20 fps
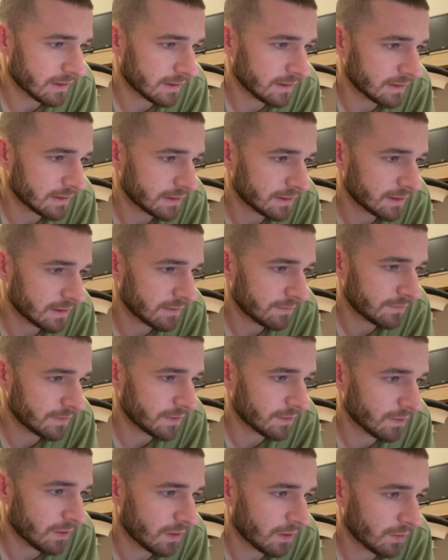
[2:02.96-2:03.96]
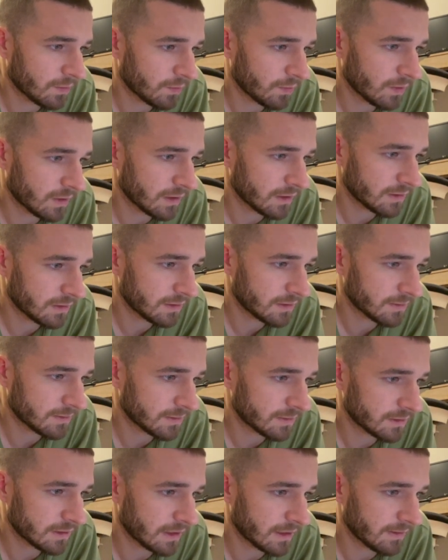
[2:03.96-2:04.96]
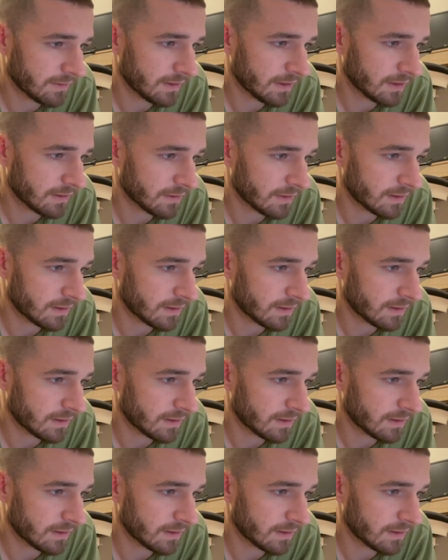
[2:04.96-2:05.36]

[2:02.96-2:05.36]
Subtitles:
is if you own one, say like the